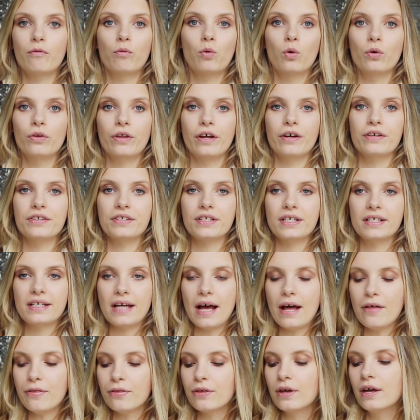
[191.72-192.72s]
I've worn those to
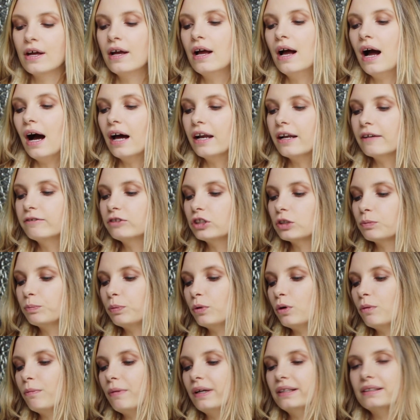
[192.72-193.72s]
death. And I've just
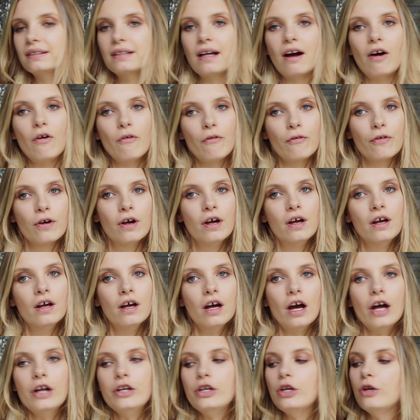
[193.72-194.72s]
bought myself
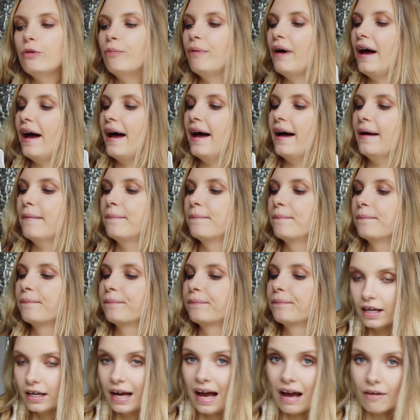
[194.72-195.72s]
a new pair.
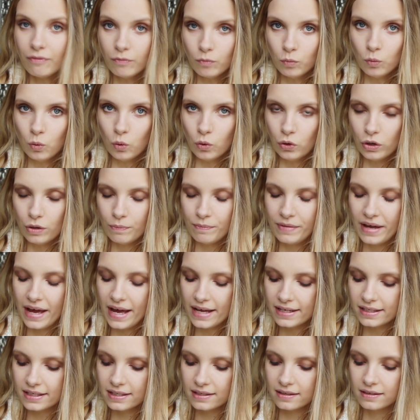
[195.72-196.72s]
Haven't worn them
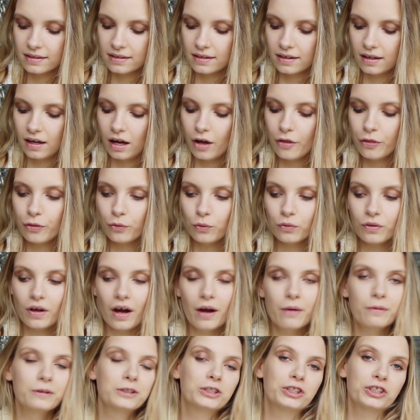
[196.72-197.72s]
yet. I thought
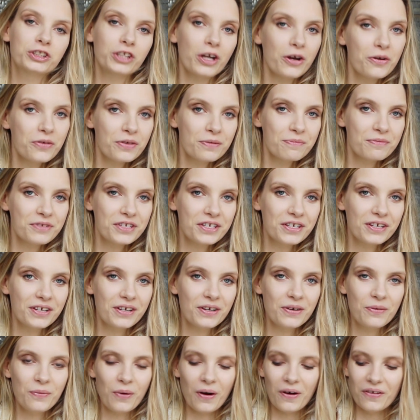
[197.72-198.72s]
that I would show them to
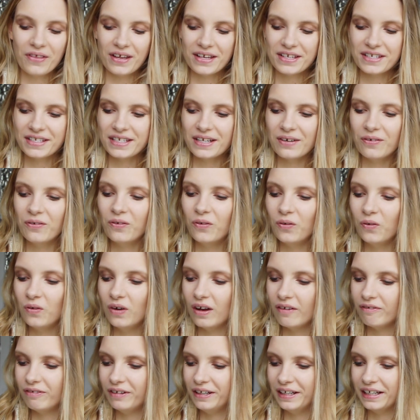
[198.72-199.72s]
you while they're still all
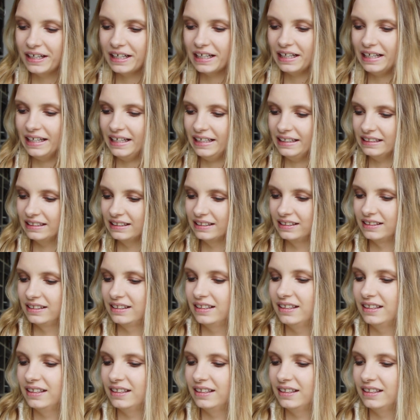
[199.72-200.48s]
lovely and clean.